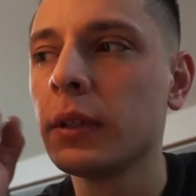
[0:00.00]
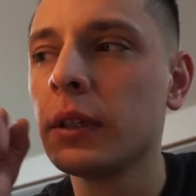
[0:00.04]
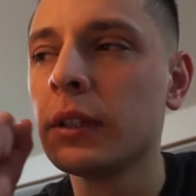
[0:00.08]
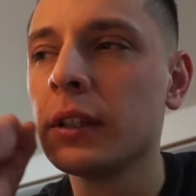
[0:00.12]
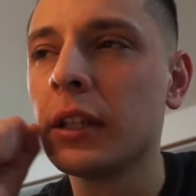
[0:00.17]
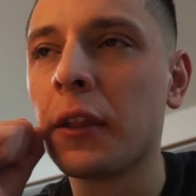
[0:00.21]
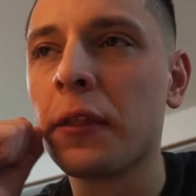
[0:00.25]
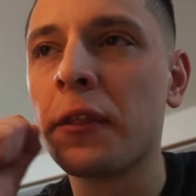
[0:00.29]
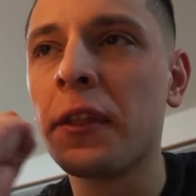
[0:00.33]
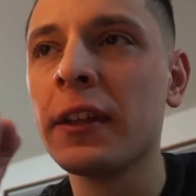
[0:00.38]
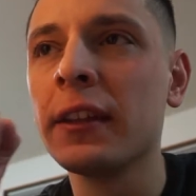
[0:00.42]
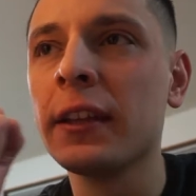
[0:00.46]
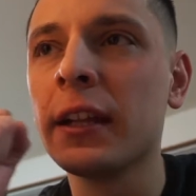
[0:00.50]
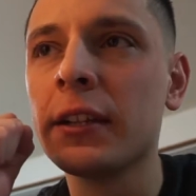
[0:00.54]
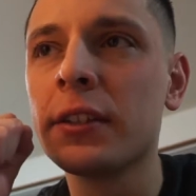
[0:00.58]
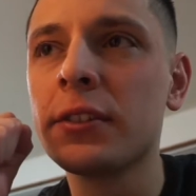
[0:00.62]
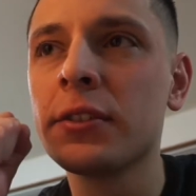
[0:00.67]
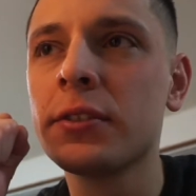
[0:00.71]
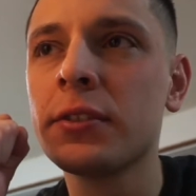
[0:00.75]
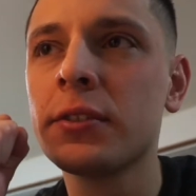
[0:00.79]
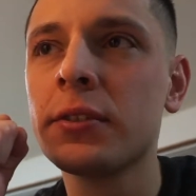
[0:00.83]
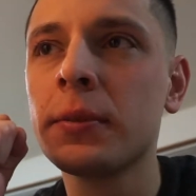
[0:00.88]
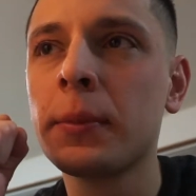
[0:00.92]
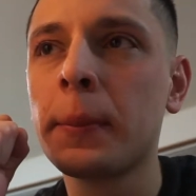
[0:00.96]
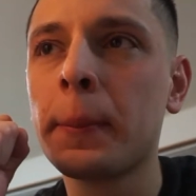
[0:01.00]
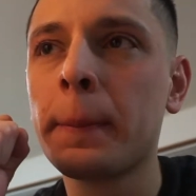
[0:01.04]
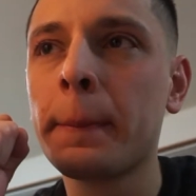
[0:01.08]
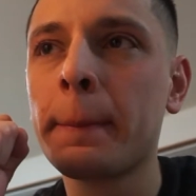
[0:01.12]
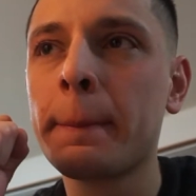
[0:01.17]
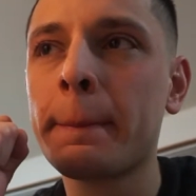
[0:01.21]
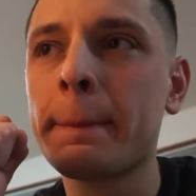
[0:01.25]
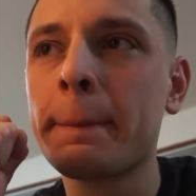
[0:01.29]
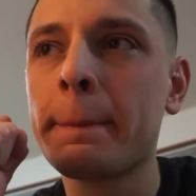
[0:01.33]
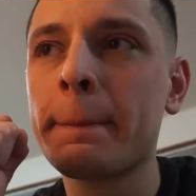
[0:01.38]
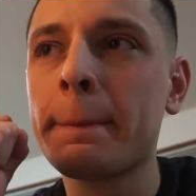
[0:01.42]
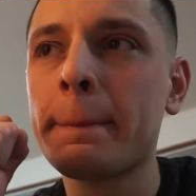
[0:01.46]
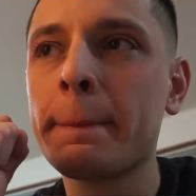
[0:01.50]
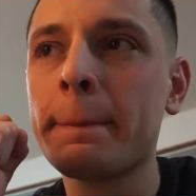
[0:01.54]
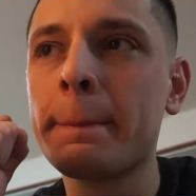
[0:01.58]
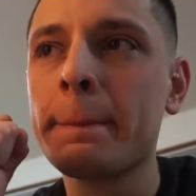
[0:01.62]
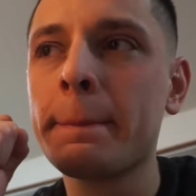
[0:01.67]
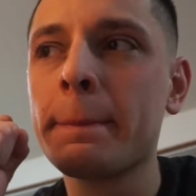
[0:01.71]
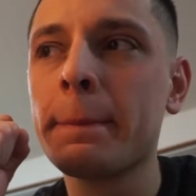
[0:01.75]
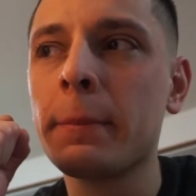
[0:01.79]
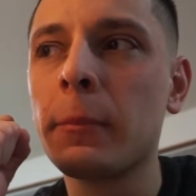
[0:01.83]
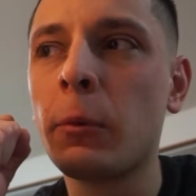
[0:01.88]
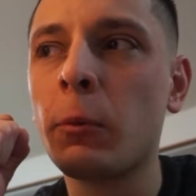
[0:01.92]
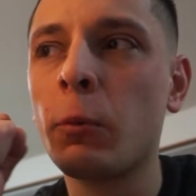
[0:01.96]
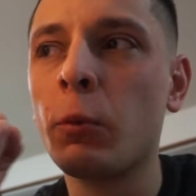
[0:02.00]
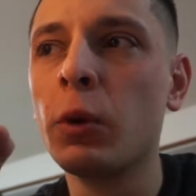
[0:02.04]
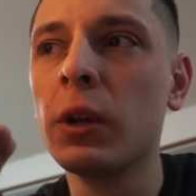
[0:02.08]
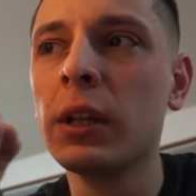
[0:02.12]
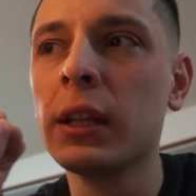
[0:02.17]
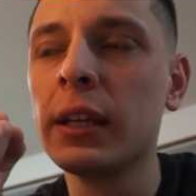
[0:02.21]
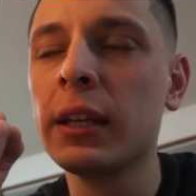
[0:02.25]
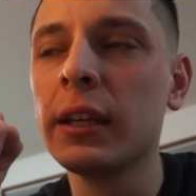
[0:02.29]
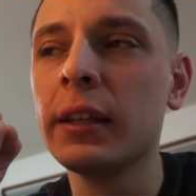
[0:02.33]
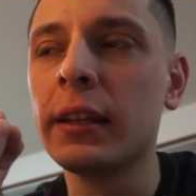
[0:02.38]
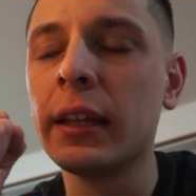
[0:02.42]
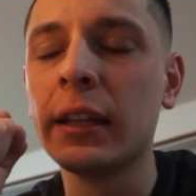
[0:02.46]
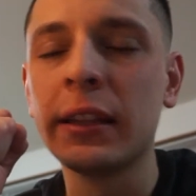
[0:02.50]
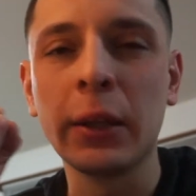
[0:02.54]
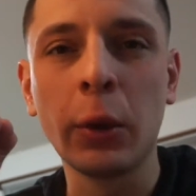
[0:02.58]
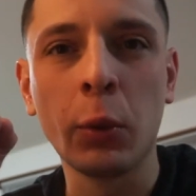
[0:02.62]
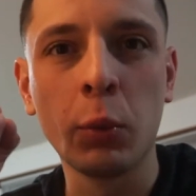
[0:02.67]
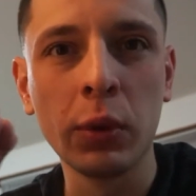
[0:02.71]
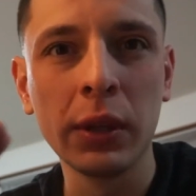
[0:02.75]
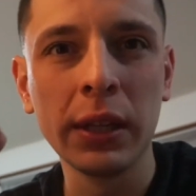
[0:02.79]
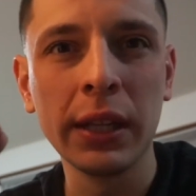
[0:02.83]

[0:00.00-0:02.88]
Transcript: the thing that's really that they